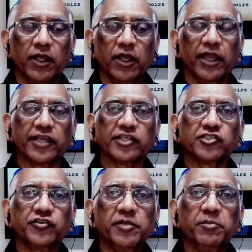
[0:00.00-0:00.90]

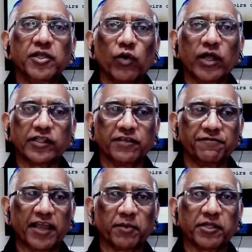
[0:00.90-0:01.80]
Extremely wealthy
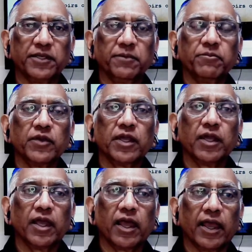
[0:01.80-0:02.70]
family.
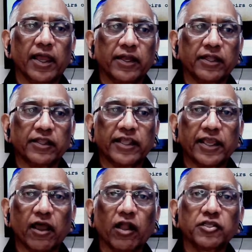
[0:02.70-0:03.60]
And they
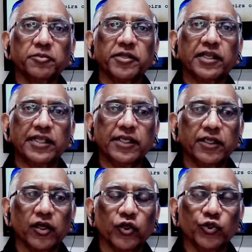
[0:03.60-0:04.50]
ultimately
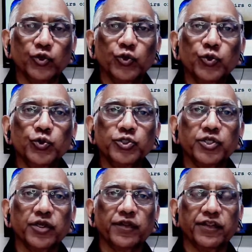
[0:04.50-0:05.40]
used
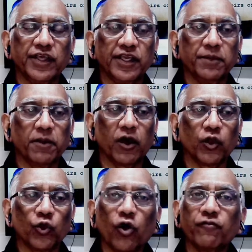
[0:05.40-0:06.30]
the
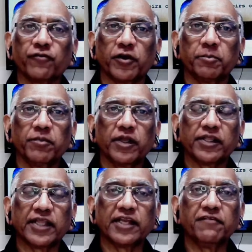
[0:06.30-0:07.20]
law firm
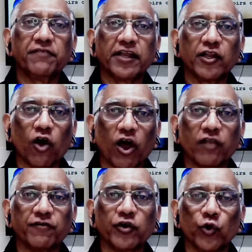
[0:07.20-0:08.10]
that defended
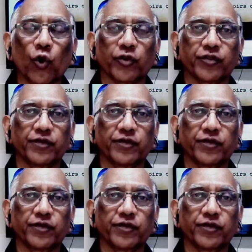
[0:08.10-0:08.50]
Oliver North.